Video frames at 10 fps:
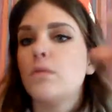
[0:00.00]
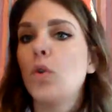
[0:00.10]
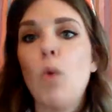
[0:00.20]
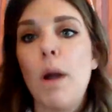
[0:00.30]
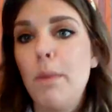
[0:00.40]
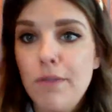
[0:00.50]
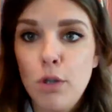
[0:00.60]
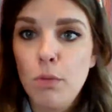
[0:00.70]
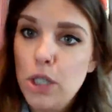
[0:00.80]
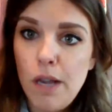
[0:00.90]
why we have so
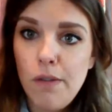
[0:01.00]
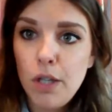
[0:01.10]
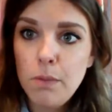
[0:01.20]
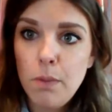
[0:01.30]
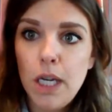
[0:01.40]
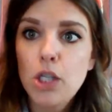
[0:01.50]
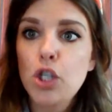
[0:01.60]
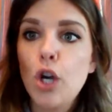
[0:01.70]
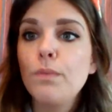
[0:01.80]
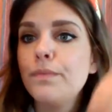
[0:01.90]
much life on this planet.
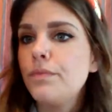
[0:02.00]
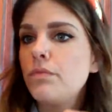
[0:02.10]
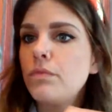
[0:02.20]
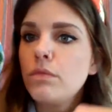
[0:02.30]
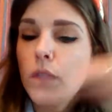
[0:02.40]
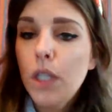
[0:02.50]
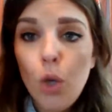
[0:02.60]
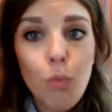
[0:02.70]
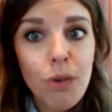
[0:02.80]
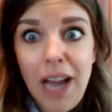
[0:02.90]
So
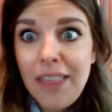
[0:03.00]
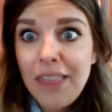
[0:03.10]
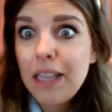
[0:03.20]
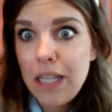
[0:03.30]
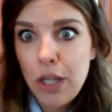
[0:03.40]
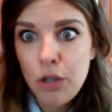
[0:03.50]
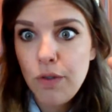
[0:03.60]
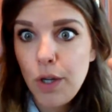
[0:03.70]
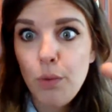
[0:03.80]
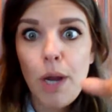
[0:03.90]
we've got the
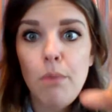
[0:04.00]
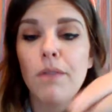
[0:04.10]
lithosphere, right?